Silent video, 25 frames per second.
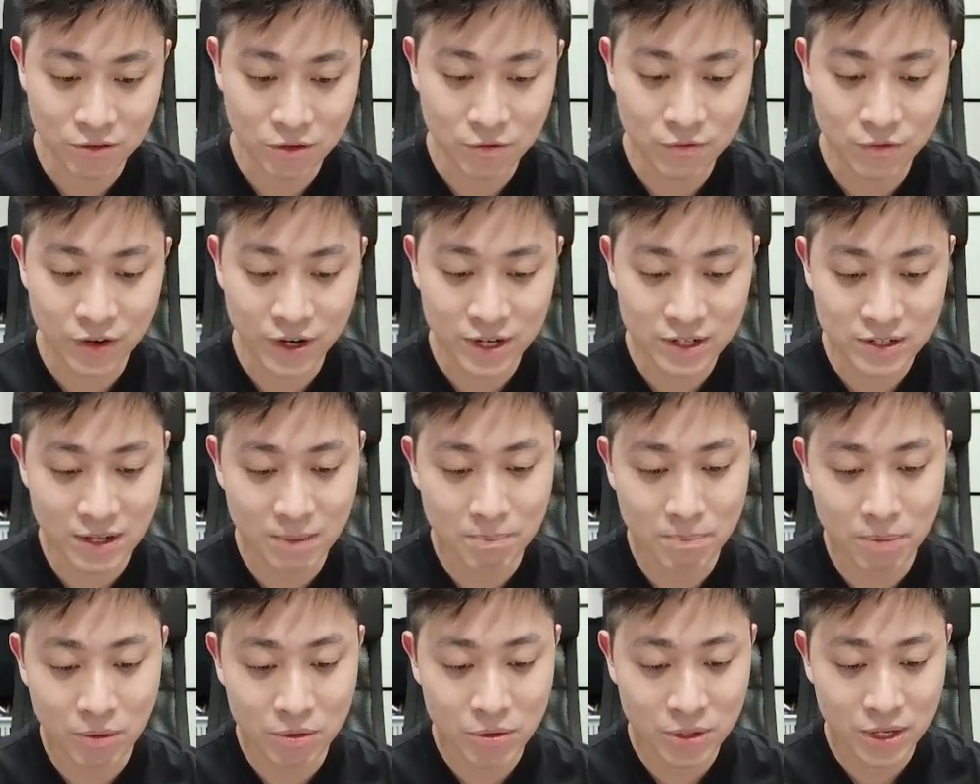So for
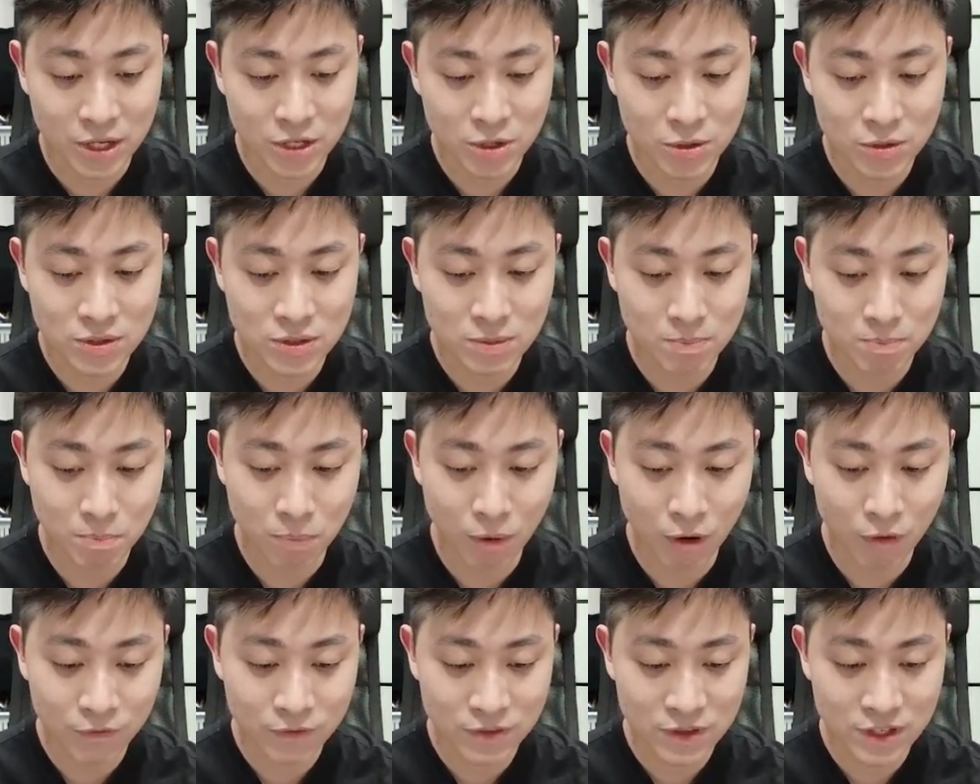example, you can use
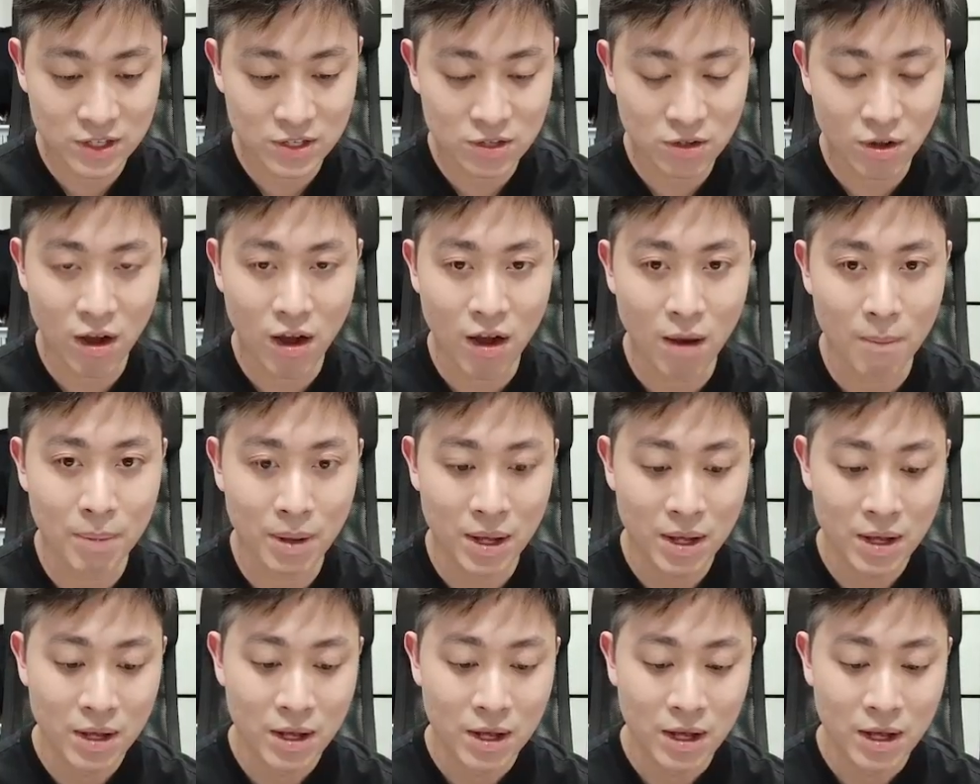both these top